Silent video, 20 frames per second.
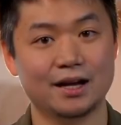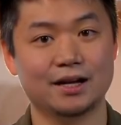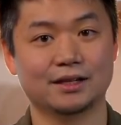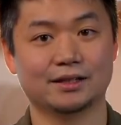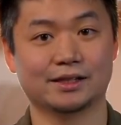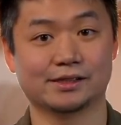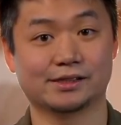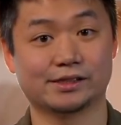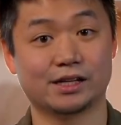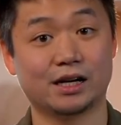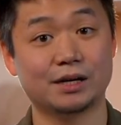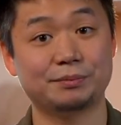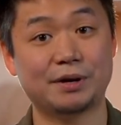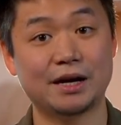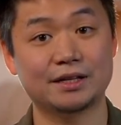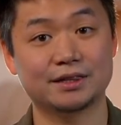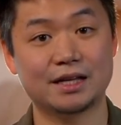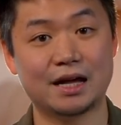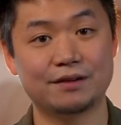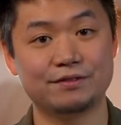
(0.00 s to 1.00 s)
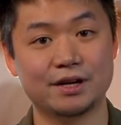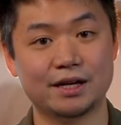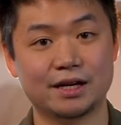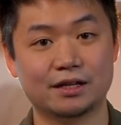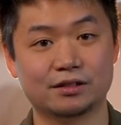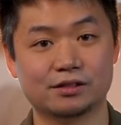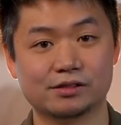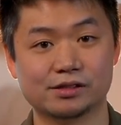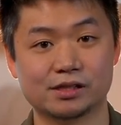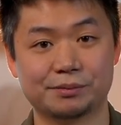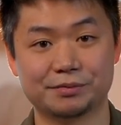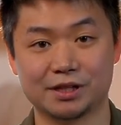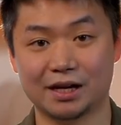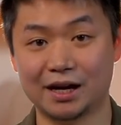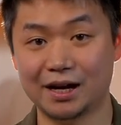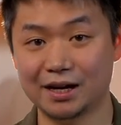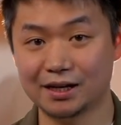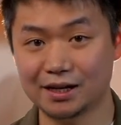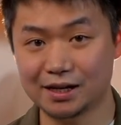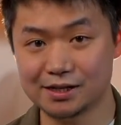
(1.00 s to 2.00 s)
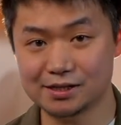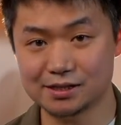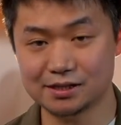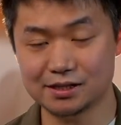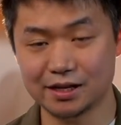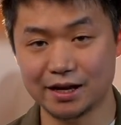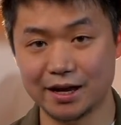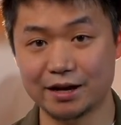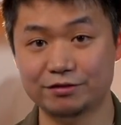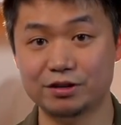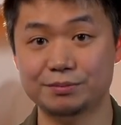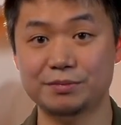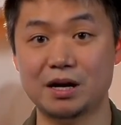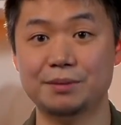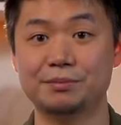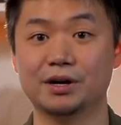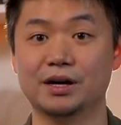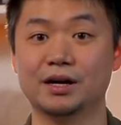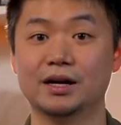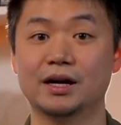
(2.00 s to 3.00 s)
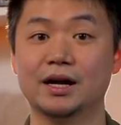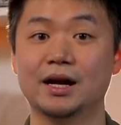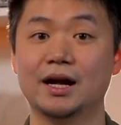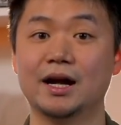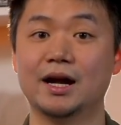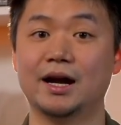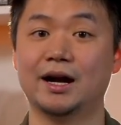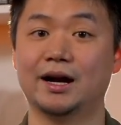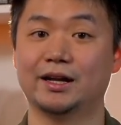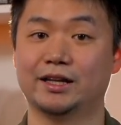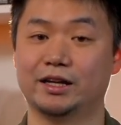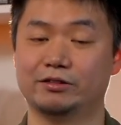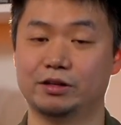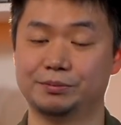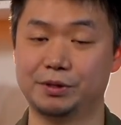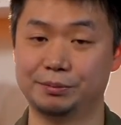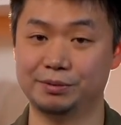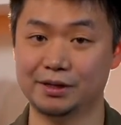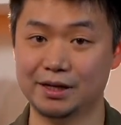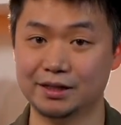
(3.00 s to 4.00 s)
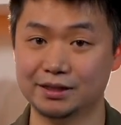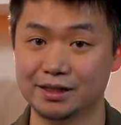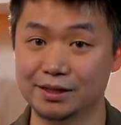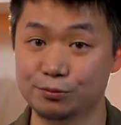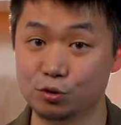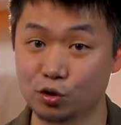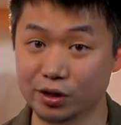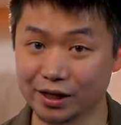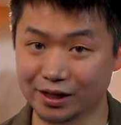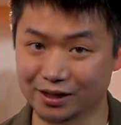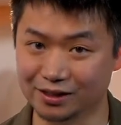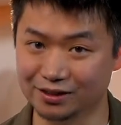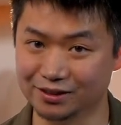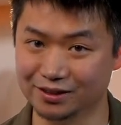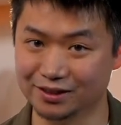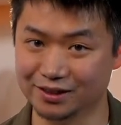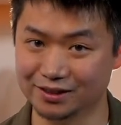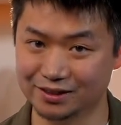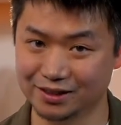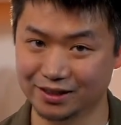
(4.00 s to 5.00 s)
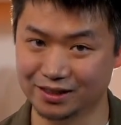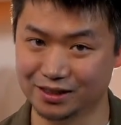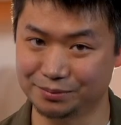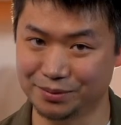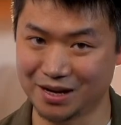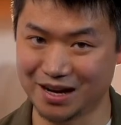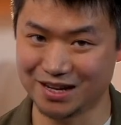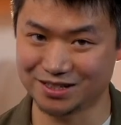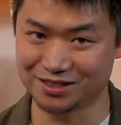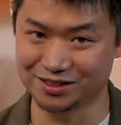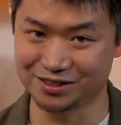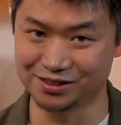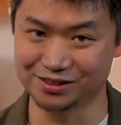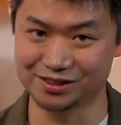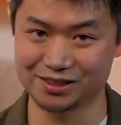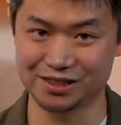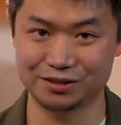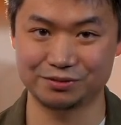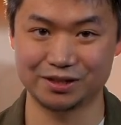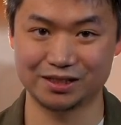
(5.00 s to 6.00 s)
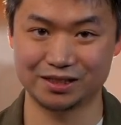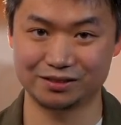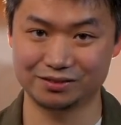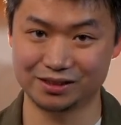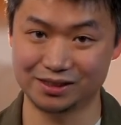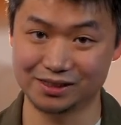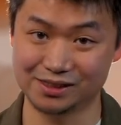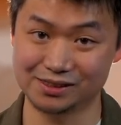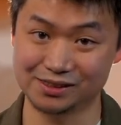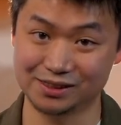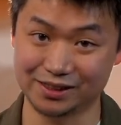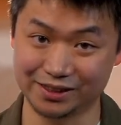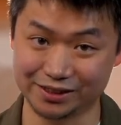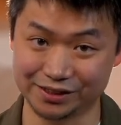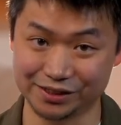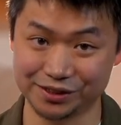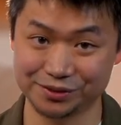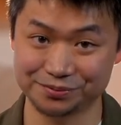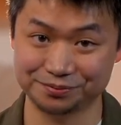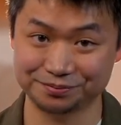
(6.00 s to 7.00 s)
Let's start by diving into some of the highlights, and remember, there will be plenty more included in the patch notes when they release later.